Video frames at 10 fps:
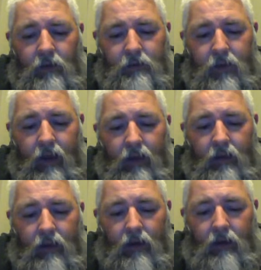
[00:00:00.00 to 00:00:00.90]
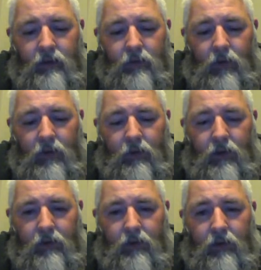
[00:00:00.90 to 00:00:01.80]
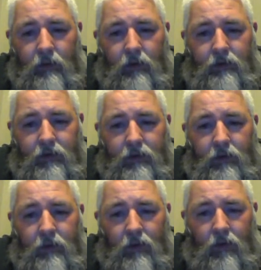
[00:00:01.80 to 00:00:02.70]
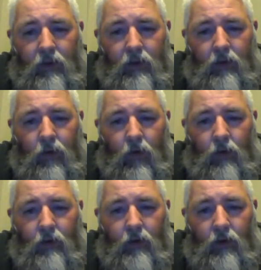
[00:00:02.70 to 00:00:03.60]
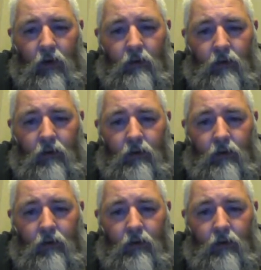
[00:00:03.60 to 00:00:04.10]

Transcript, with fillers: respect, here it is 2022, and we're still. What show was